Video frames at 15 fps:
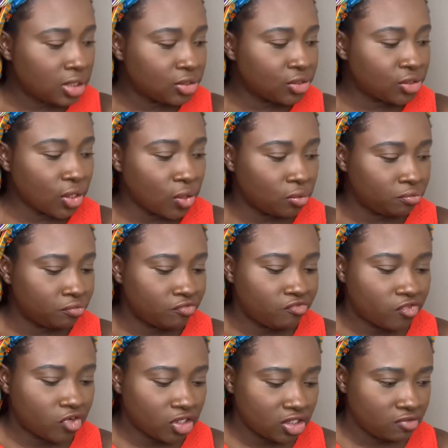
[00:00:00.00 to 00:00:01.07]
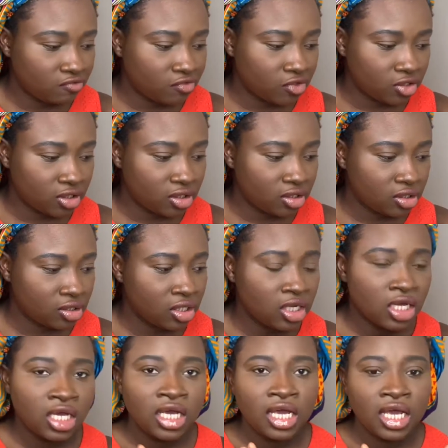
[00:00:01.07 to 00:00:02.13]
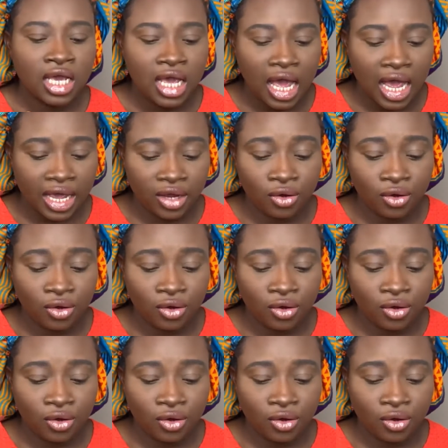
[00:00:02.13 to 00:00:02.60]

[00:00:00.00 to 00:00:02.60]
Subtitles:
So first thing first, I